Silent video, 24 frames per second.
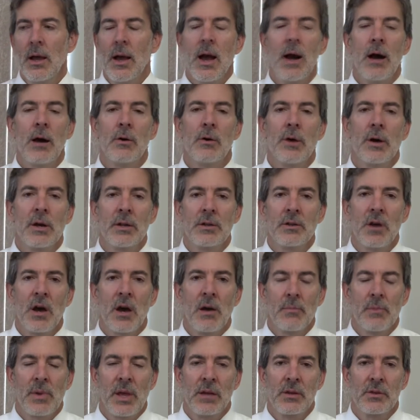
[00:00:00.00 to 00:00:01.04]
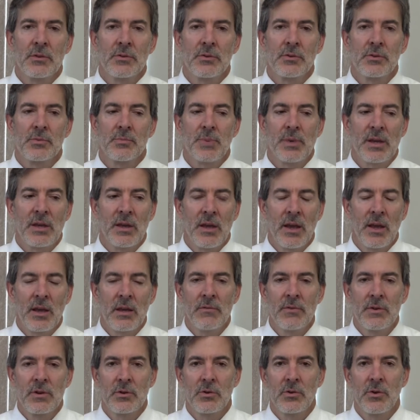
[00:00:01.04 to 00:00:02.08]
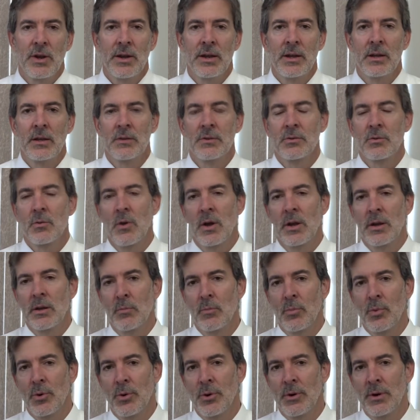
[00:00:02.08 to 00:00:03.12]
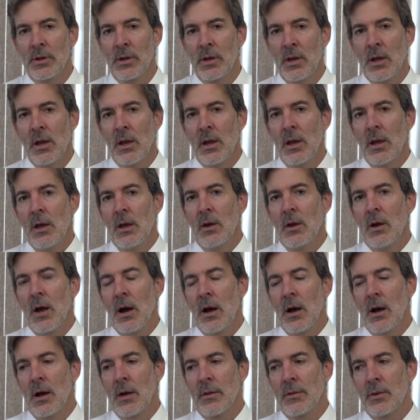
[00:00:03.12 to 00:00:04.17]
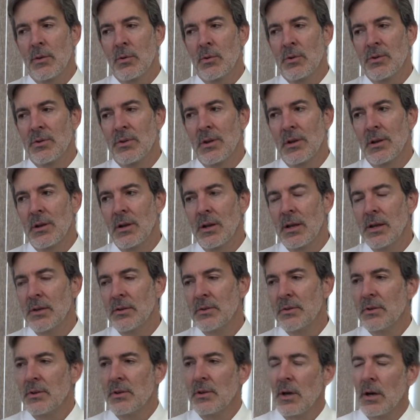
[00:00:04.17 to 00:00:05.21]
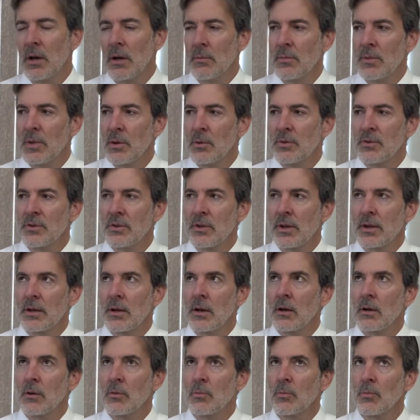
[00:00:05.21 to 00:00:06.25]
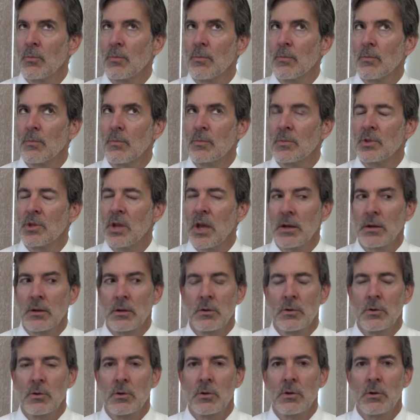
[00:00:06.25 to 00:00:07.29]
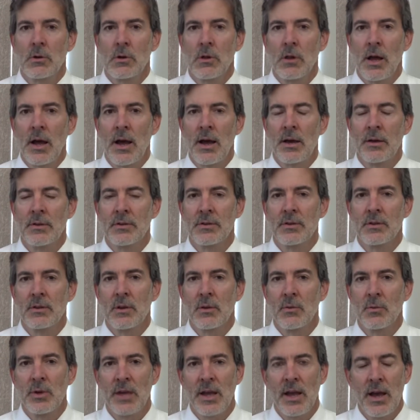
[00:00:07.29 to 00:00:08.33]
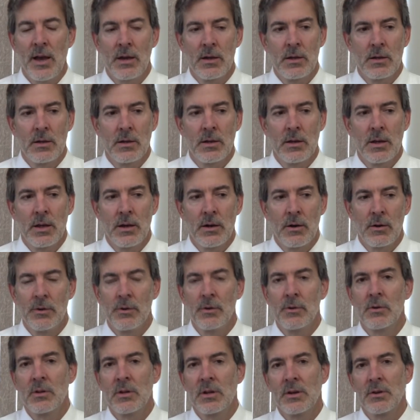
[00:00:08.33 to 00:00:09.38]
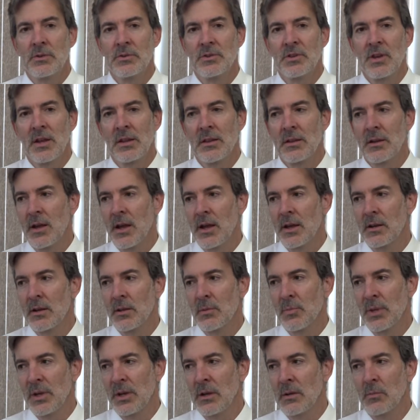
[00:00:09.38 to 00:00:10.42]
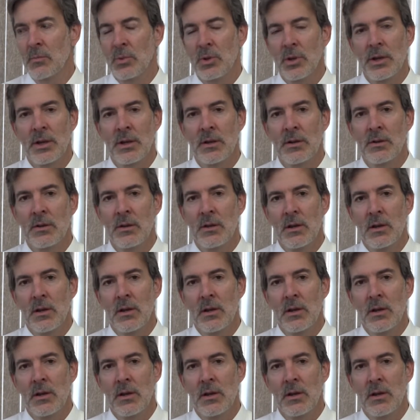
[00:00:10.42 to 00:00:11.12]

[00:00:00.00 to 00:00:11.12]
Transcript: How top managers behave in training is quite important. There was like a technical class that we had at our nuclear site that had to be completed.